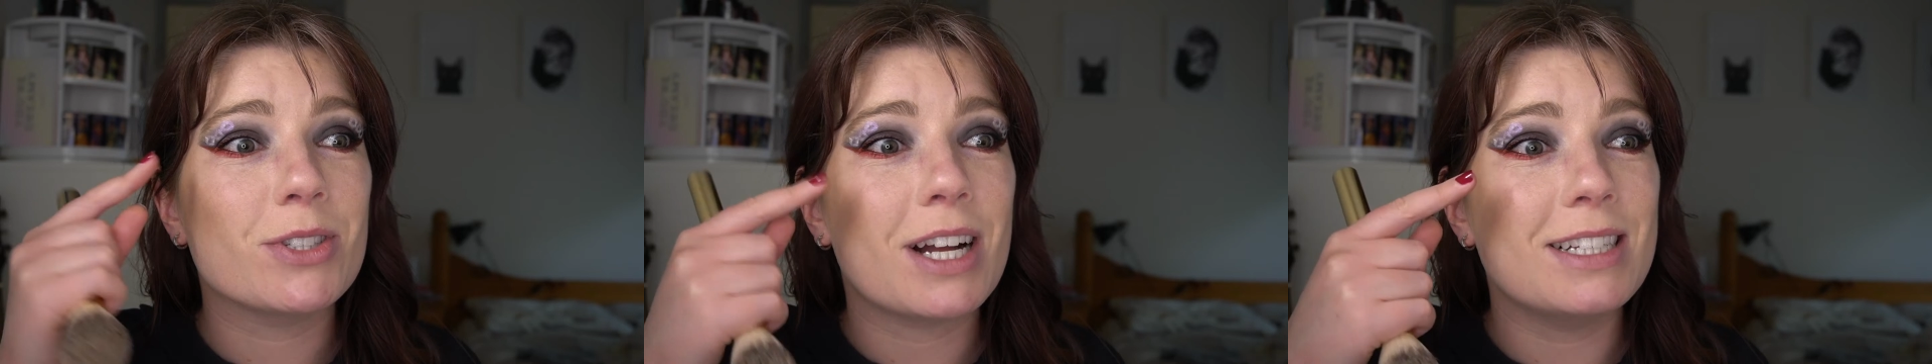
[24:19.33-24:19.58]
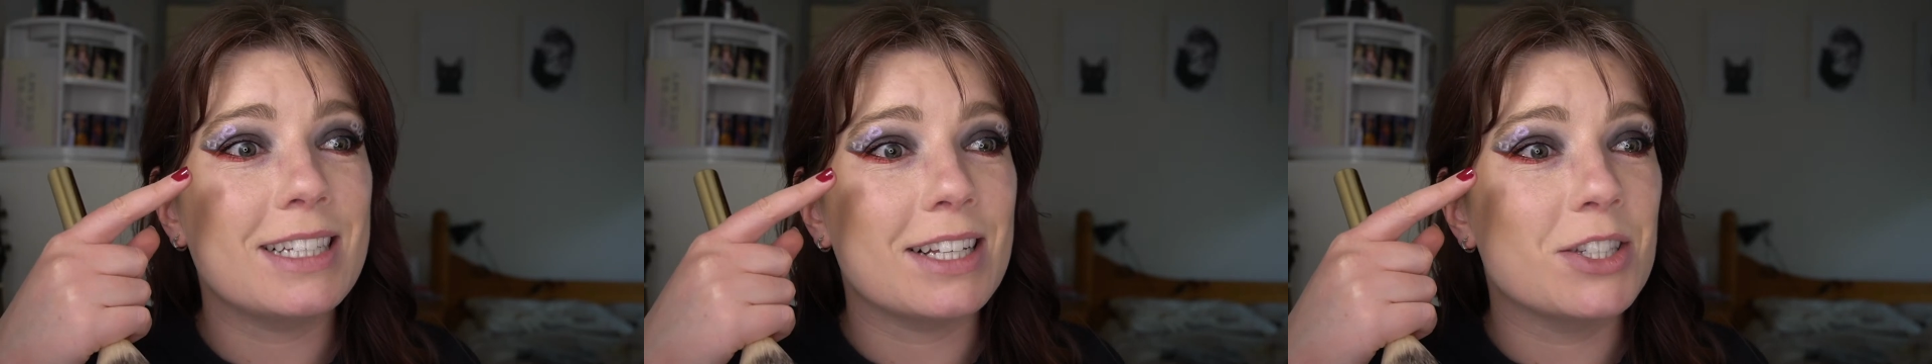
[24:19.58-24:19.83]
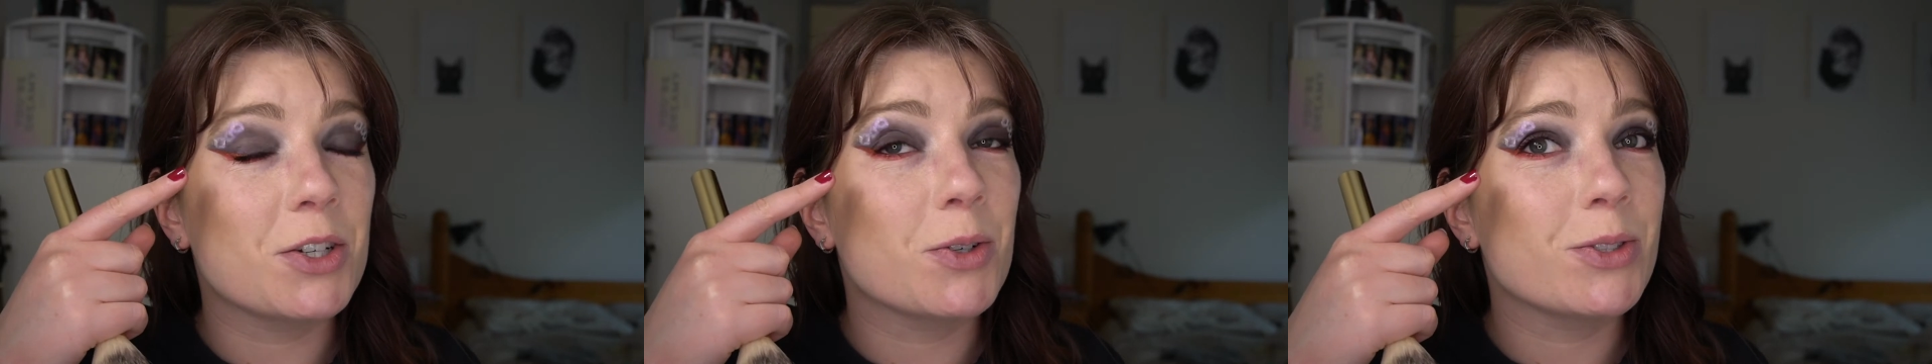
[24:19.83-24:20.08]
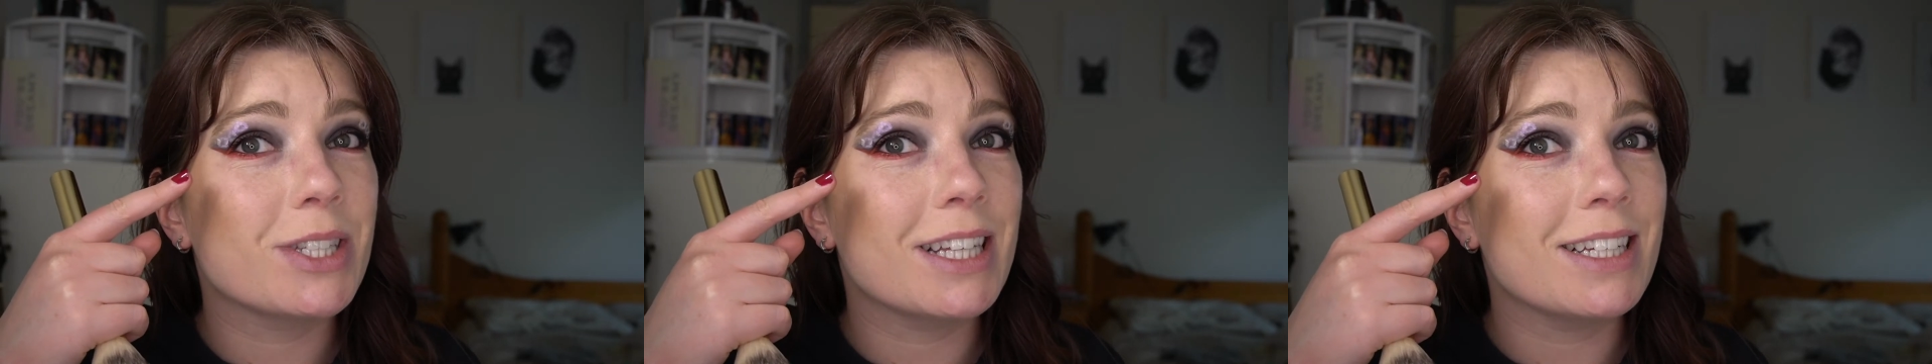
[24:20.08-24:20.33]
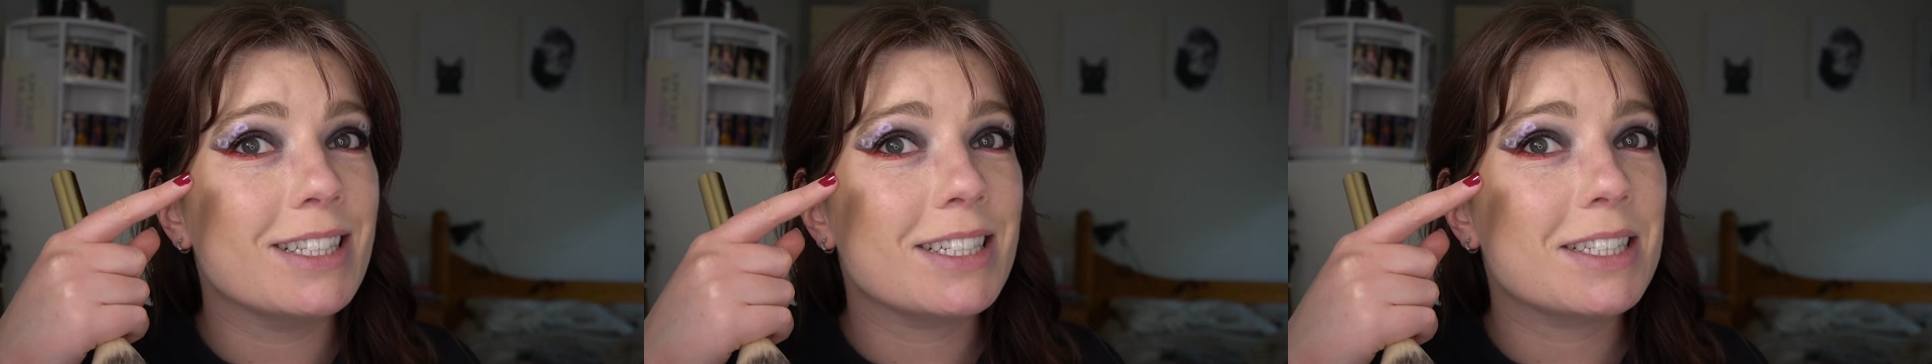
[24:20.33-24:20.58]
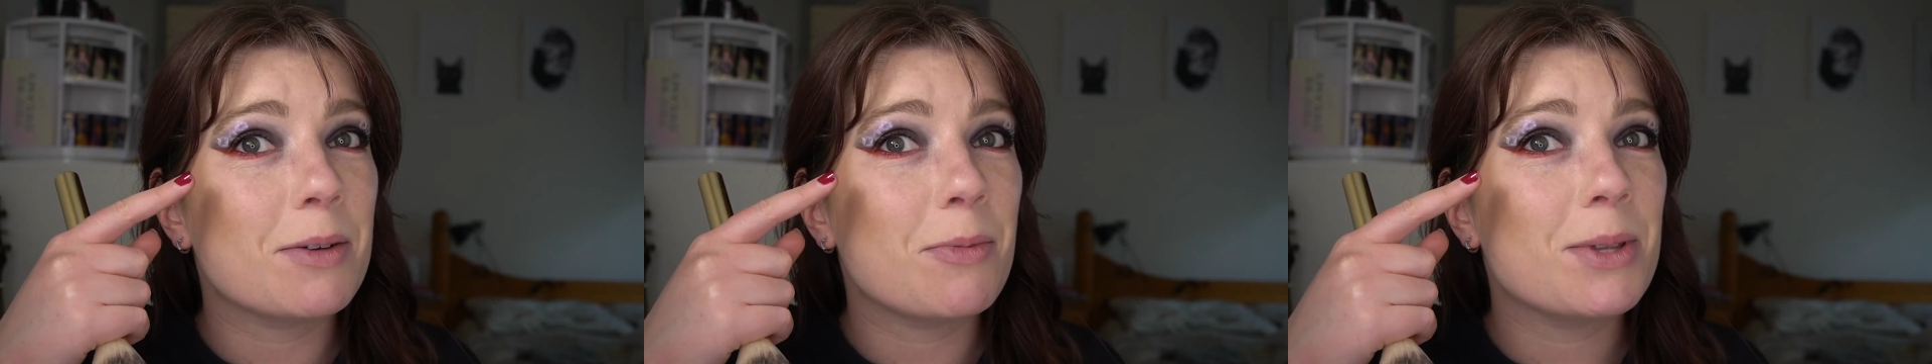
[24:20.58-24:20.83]
identical to this
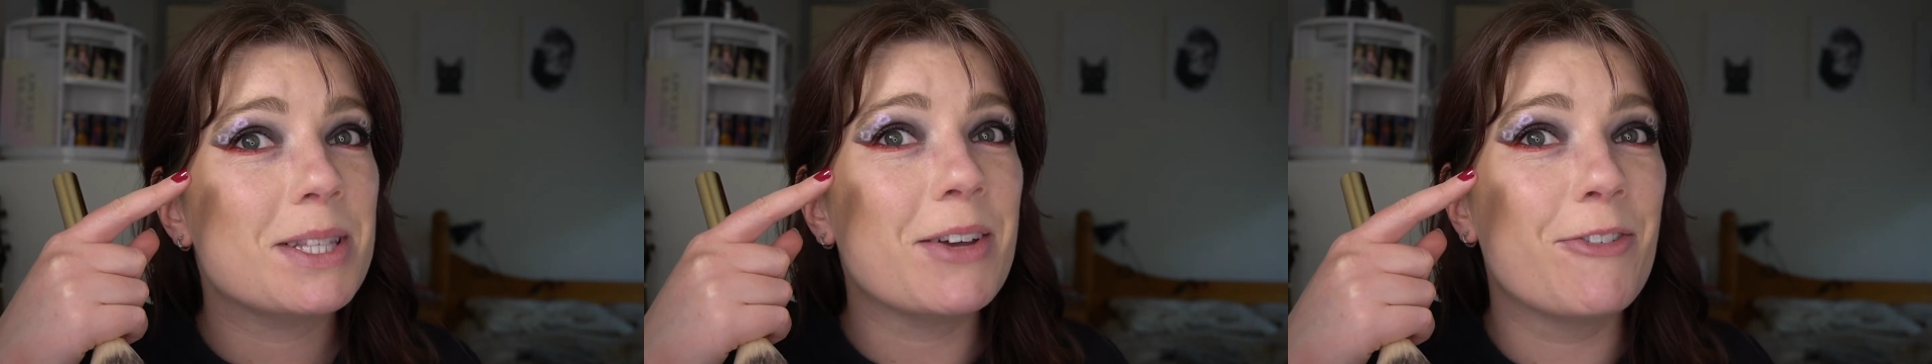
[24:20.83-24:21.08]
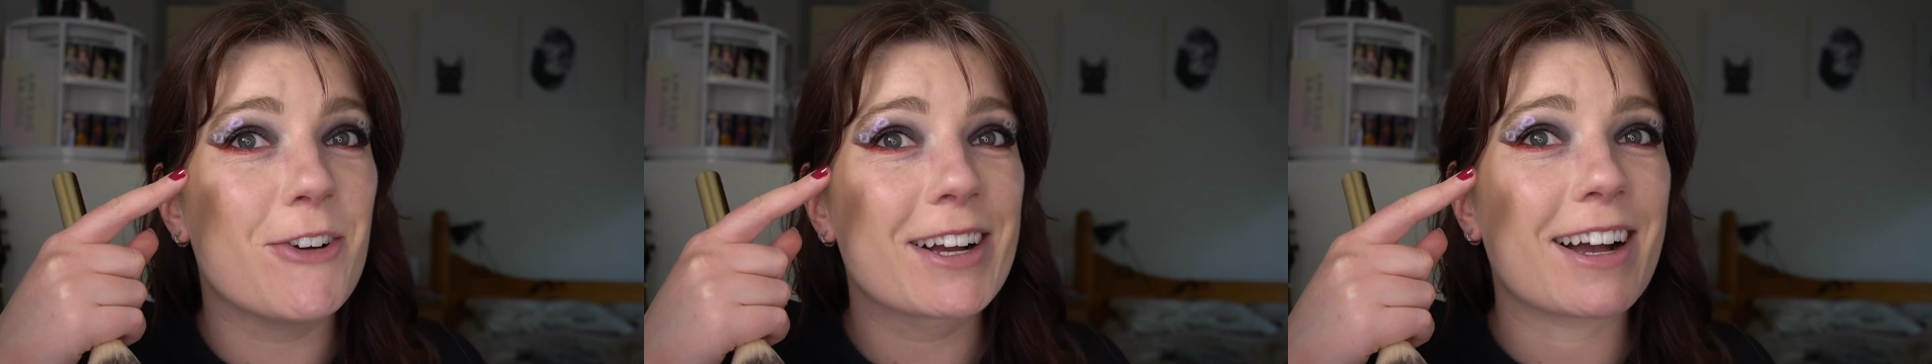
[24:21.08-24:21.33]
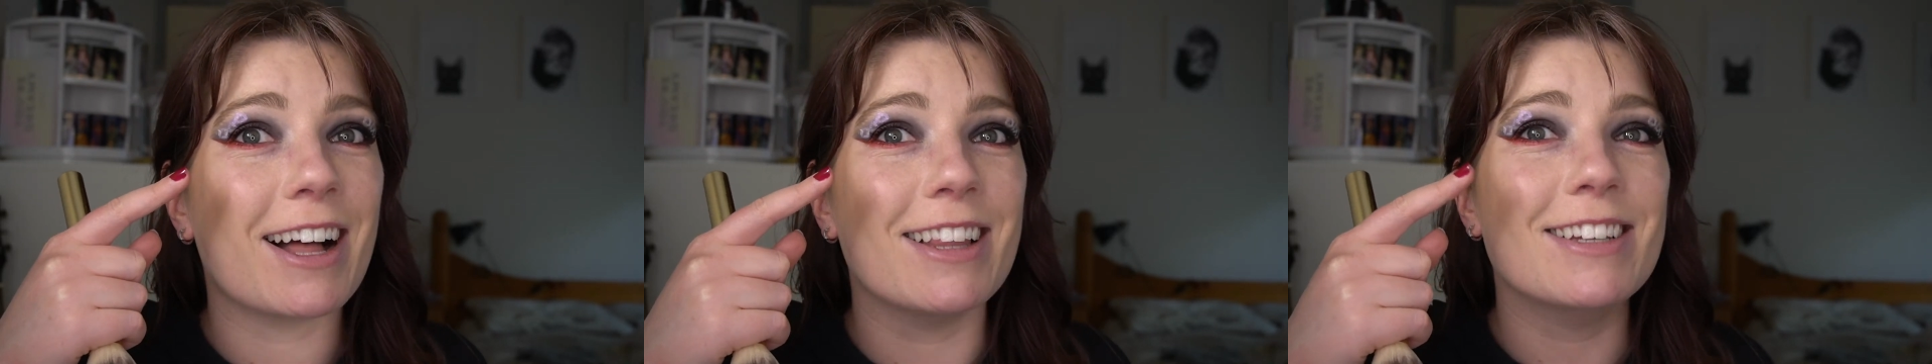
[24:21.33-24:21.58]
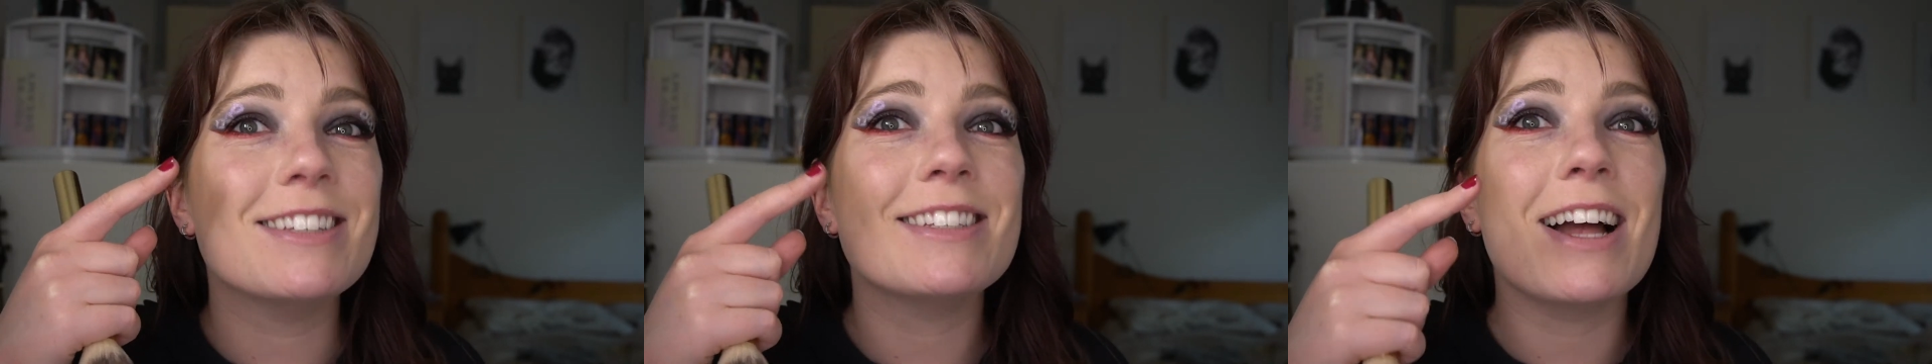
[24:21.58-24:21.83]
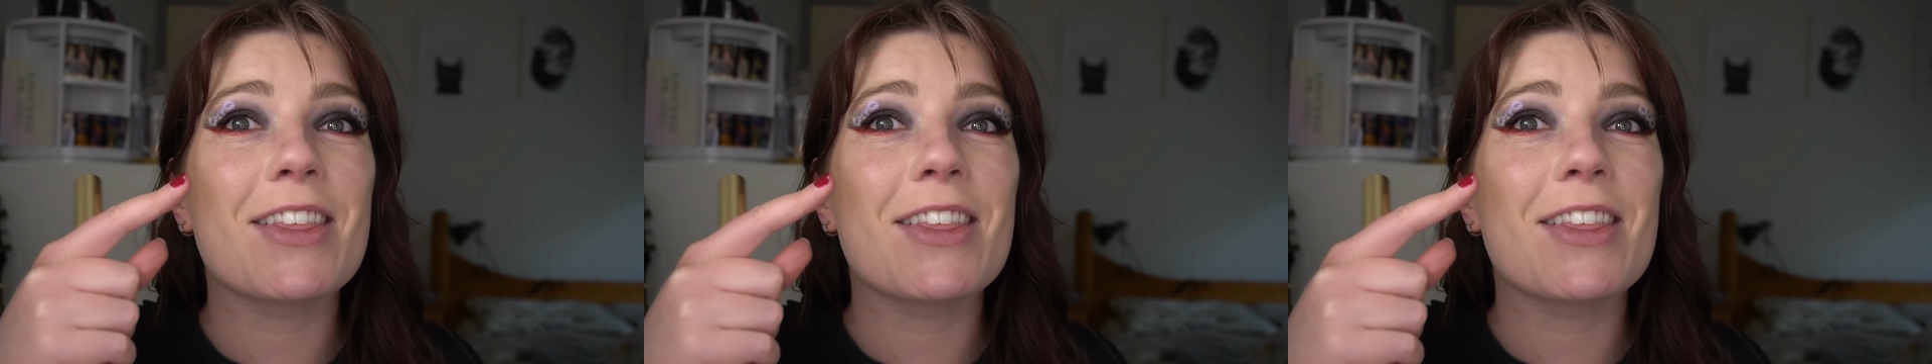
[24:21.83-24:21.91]
except with different colors now